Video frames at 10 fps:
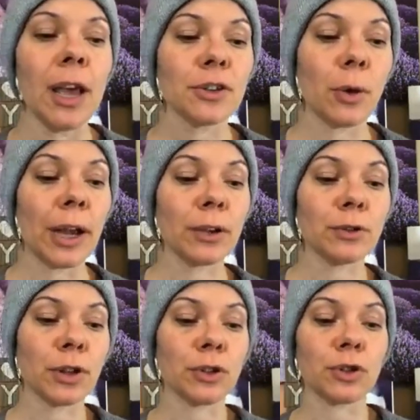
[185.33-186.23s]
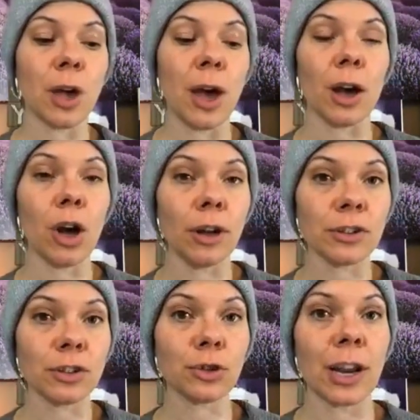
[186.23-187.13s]
So I use this
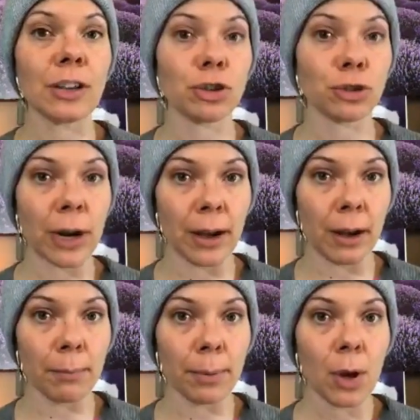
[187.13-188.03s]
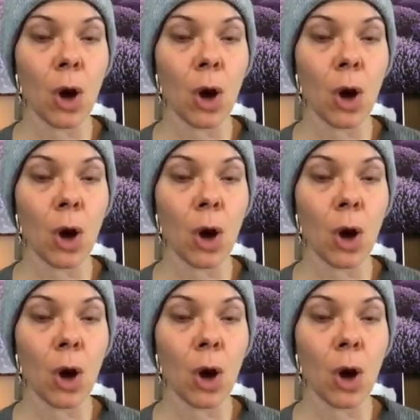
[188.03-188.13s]
concentrate straight up.